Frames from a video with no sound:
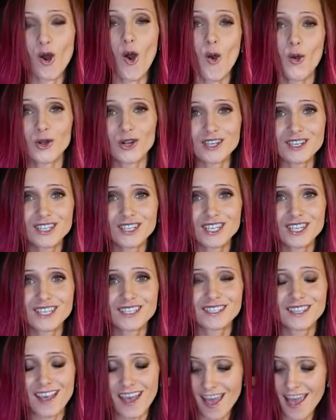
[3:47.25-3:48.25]
oranges
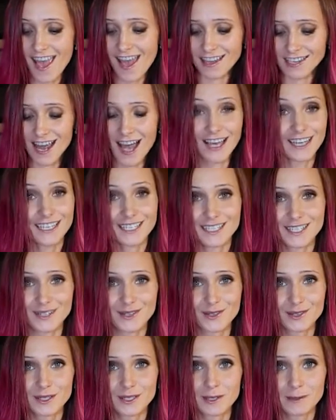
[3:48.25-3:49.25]
and
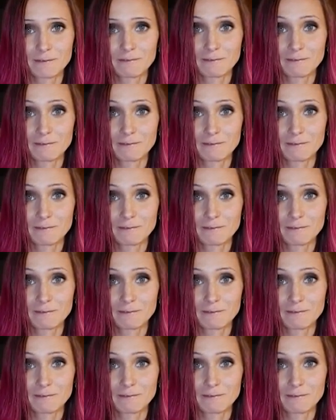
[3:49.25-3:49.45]
honeydews.